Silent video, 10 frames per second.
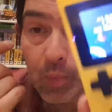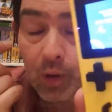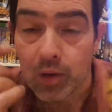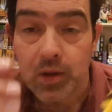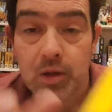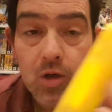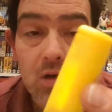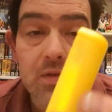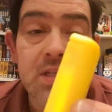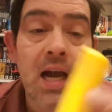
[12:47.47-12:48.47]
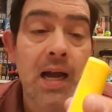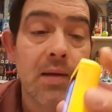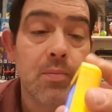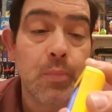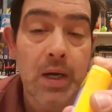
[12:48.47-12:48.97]
But over
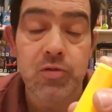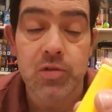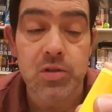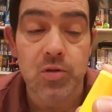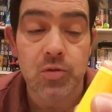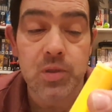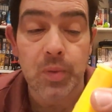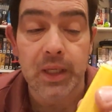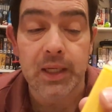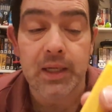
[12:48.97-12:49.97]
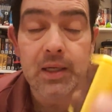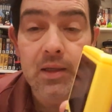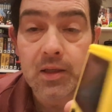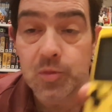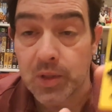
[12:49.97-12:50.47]
time, batteries do deplete,
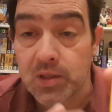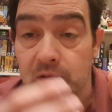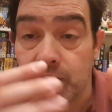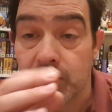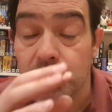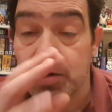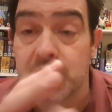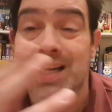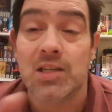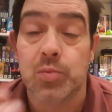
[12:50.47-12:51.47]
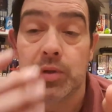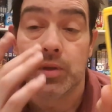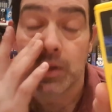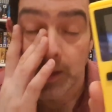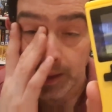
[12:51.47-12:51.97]
especially if they're
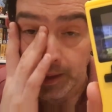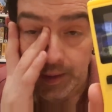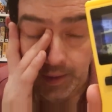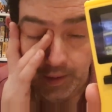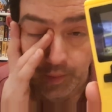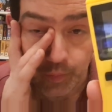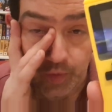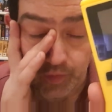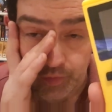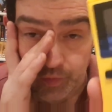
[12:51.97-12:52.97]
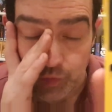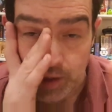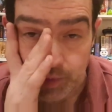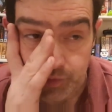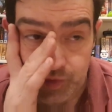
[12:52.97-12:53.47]
rechargeable. But
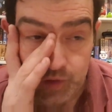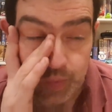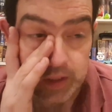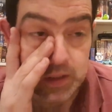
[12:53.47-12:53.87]
3 months it's